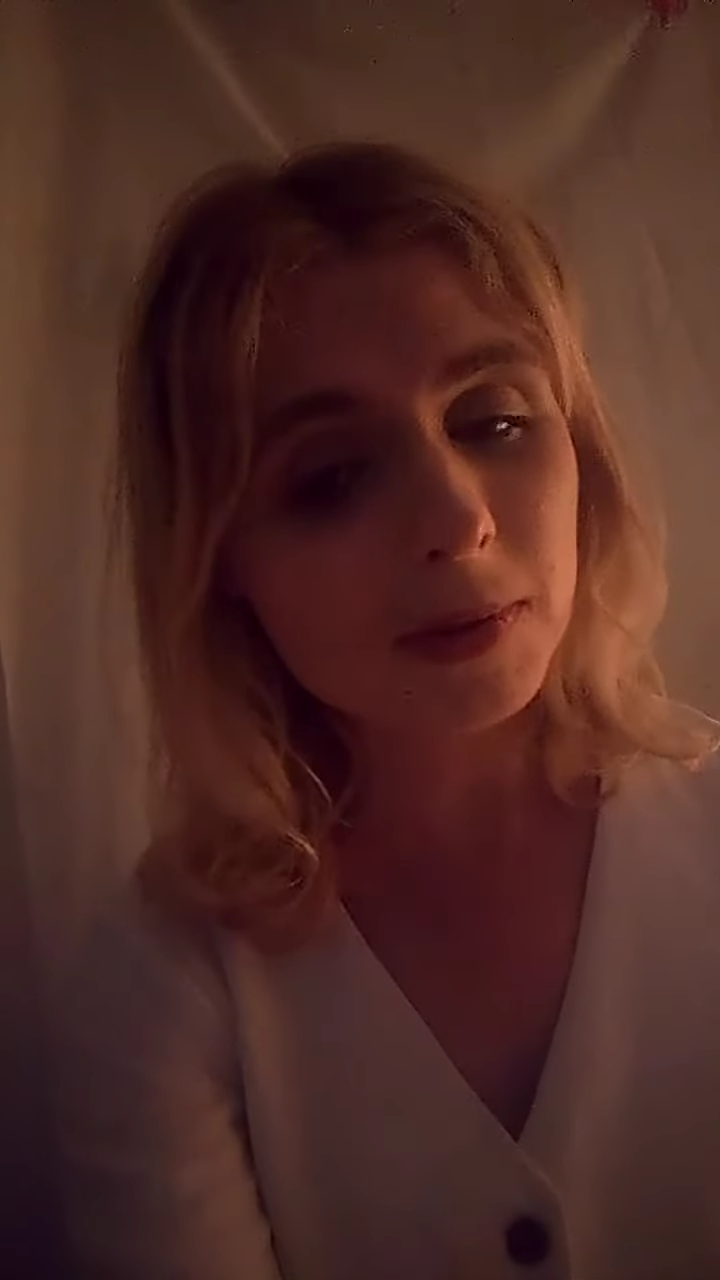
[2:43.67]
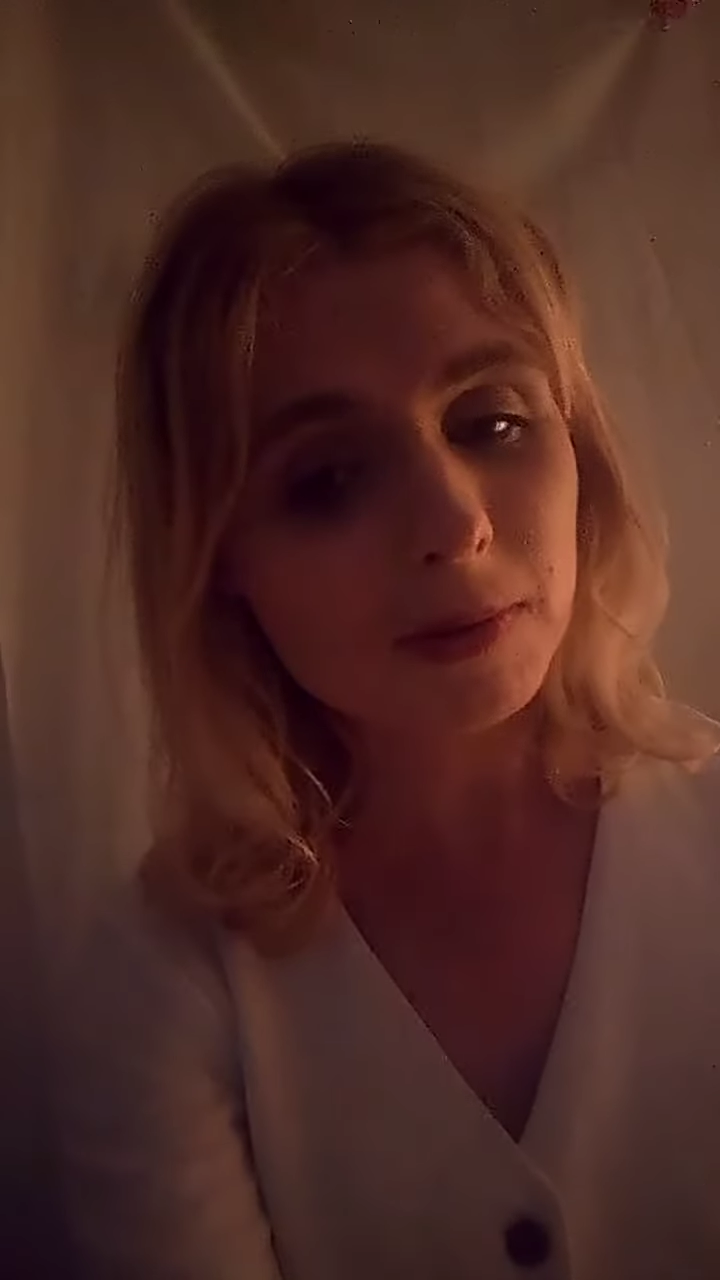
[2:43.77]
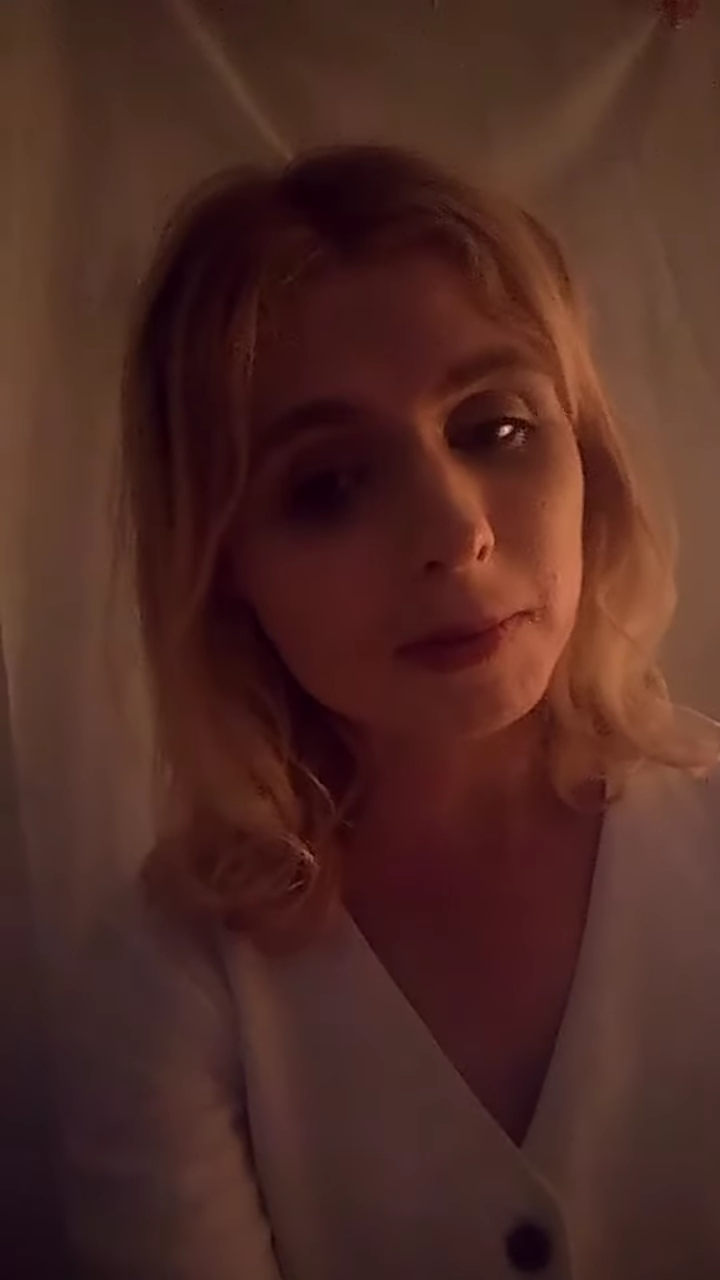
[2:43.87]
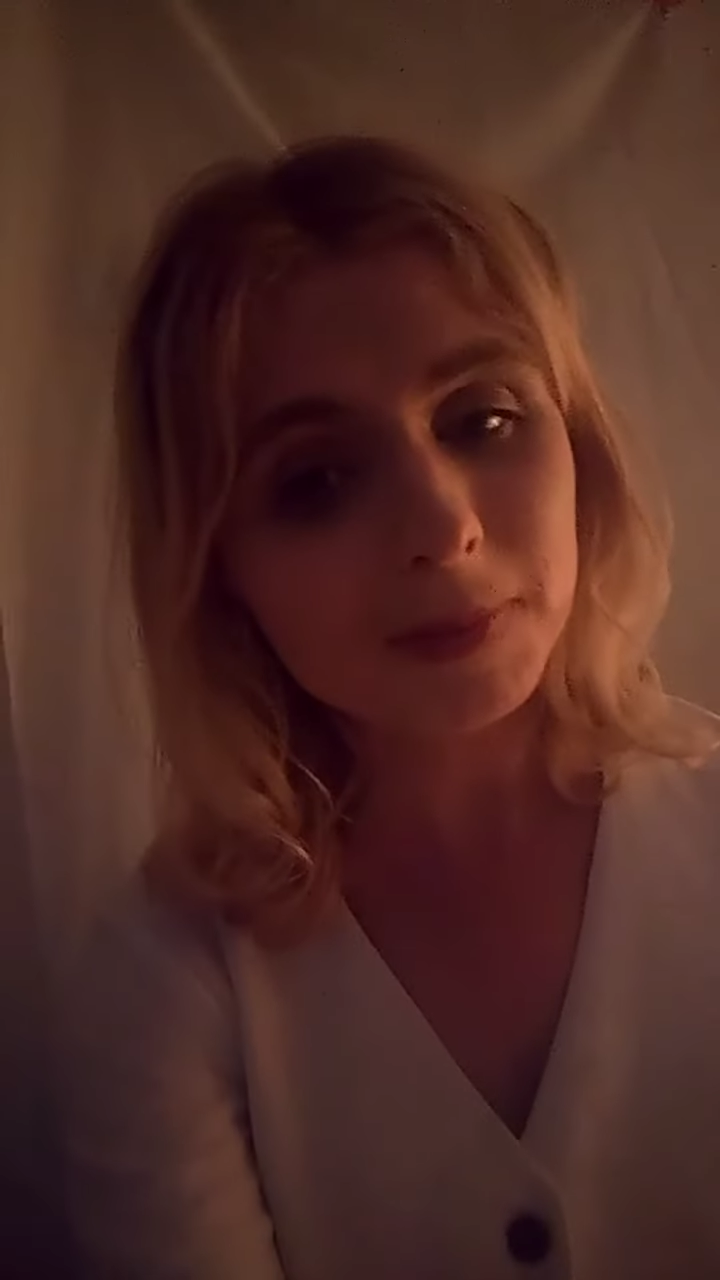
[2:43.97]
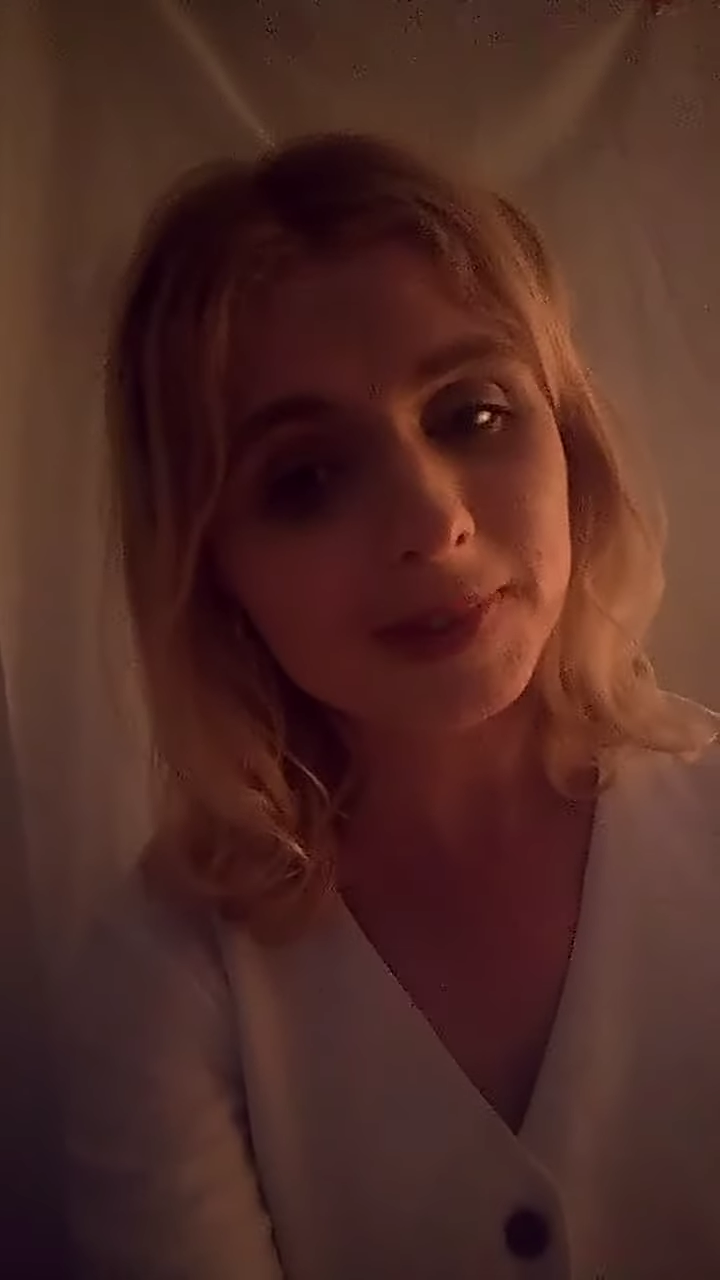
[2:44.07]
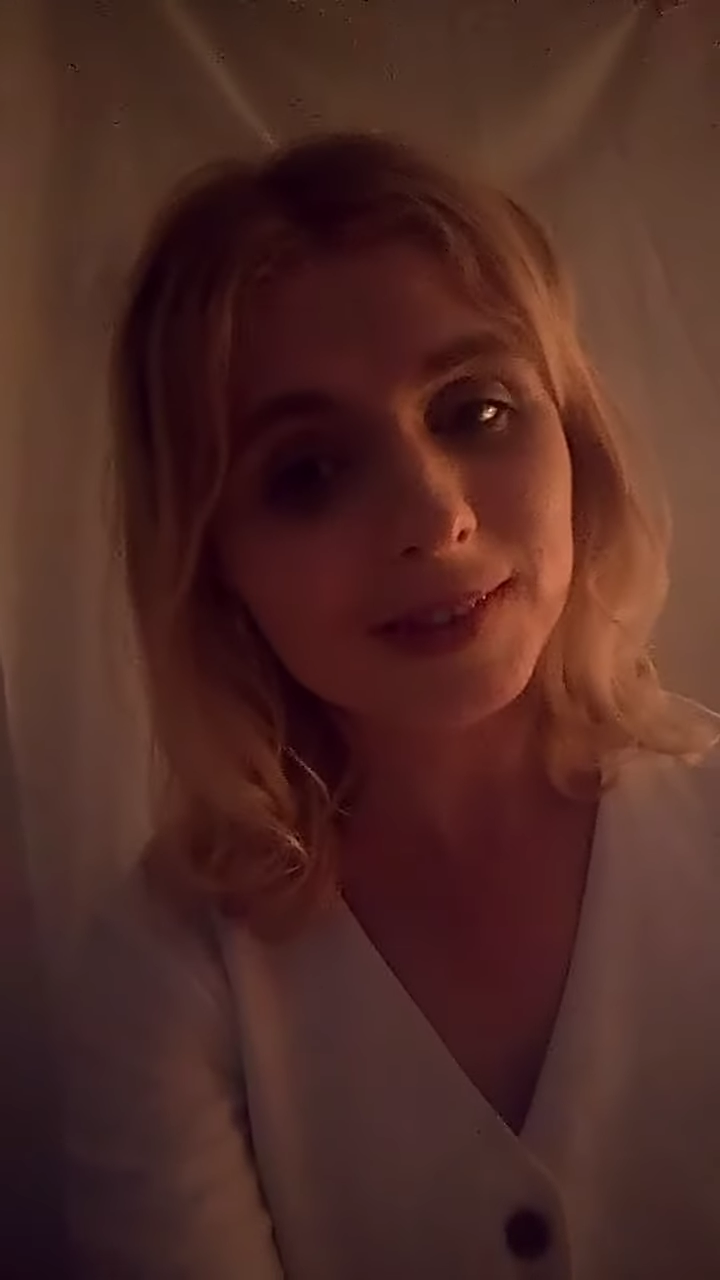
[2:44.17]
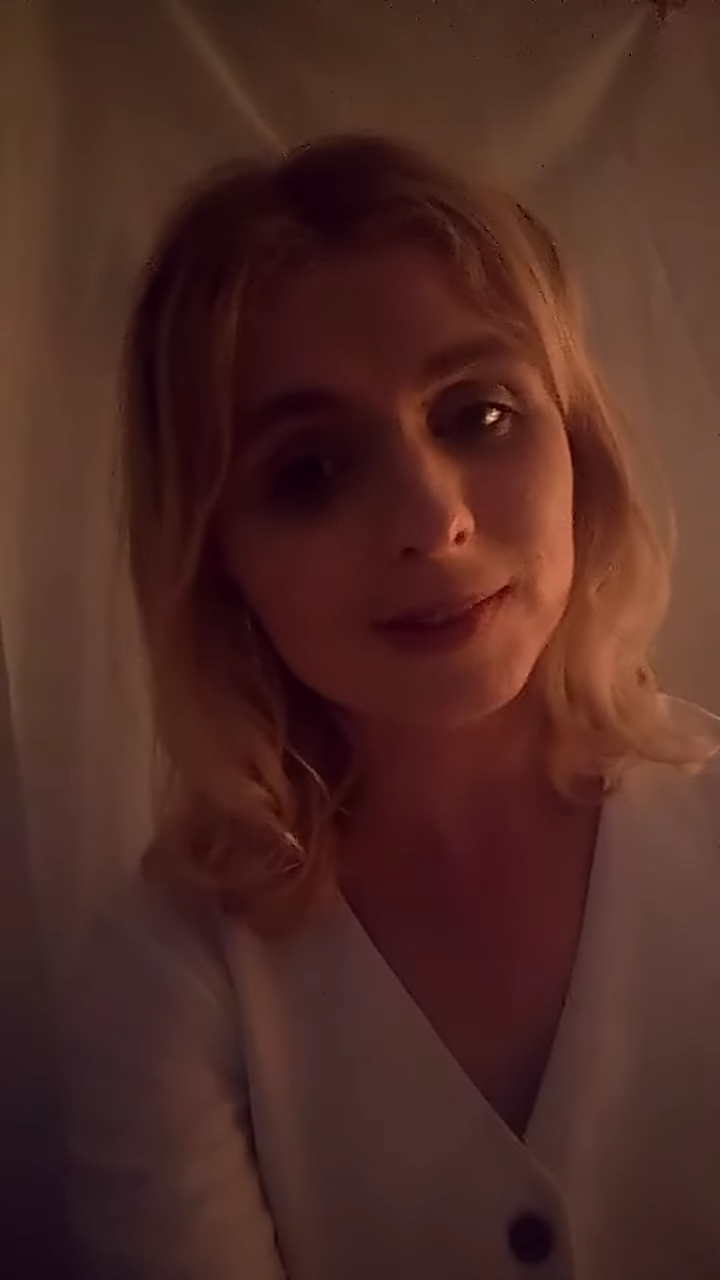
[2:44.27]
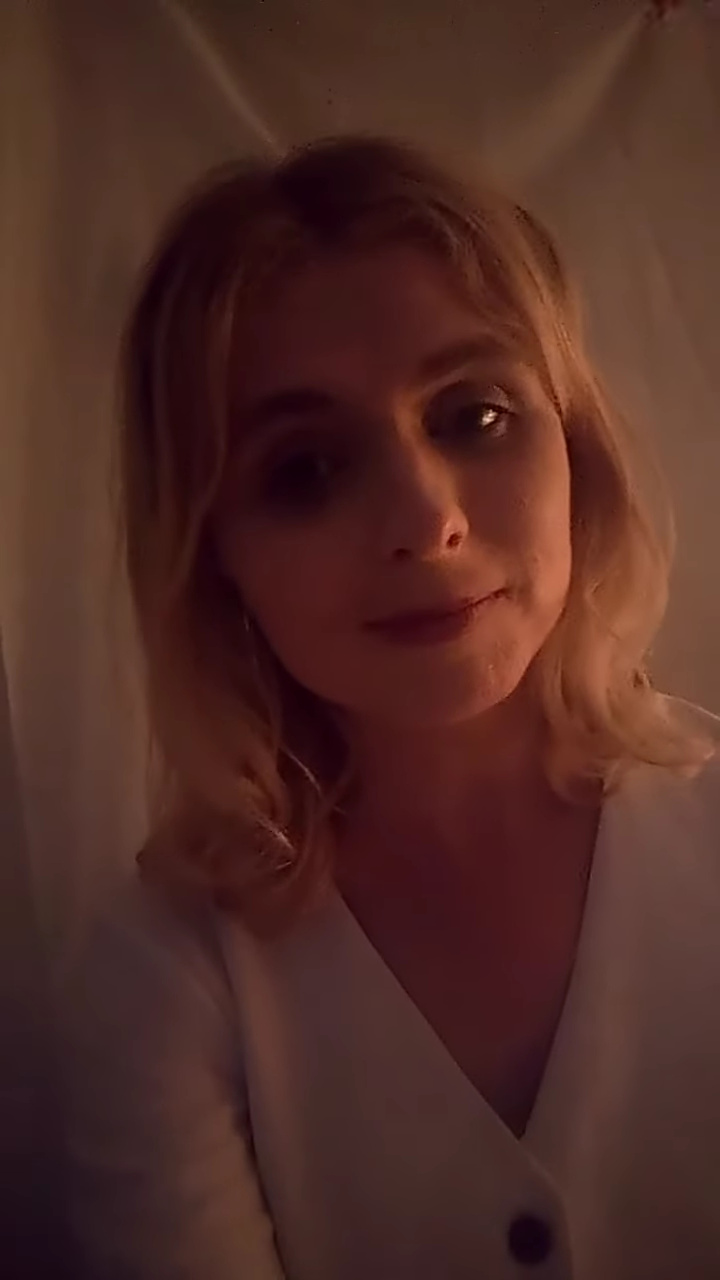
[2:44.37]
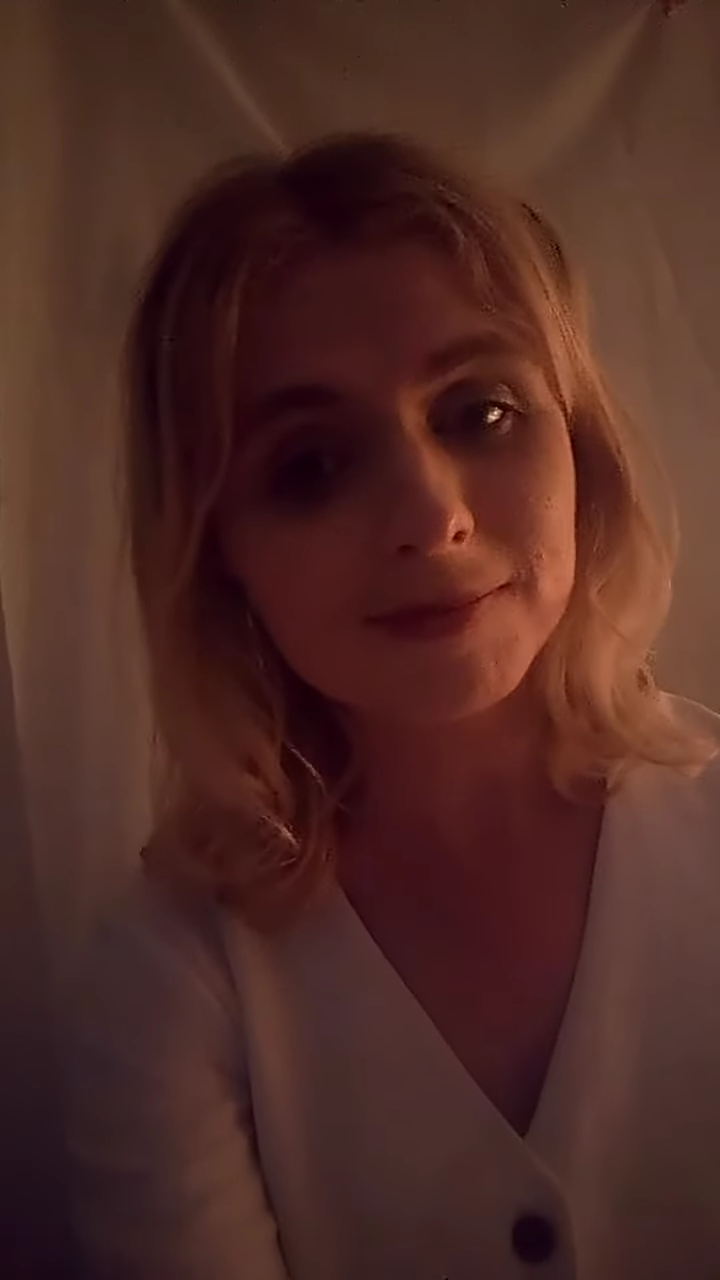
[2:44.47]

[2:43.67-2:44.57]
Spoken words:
come up soon.